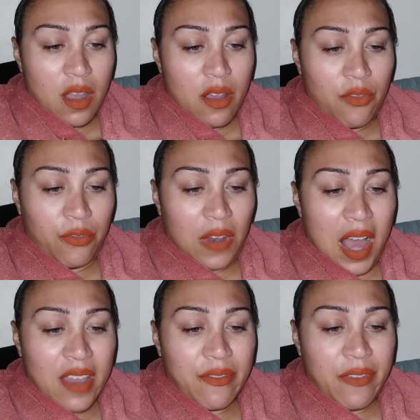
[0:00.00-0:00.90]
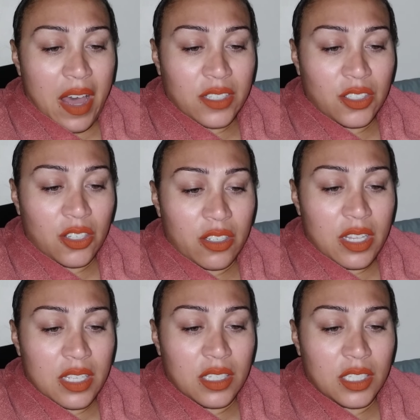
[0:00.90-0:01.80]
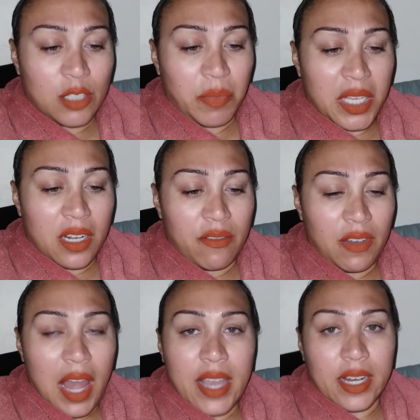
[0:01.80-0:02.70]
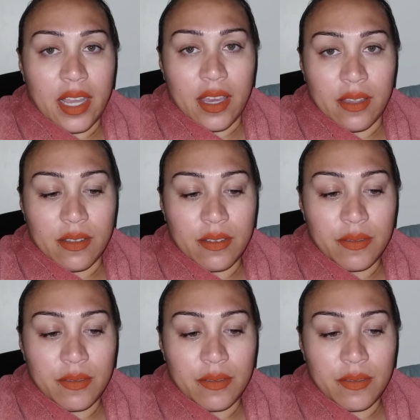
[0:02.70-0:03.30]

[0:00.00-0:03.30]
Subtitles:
fly faster than the speed of lightning.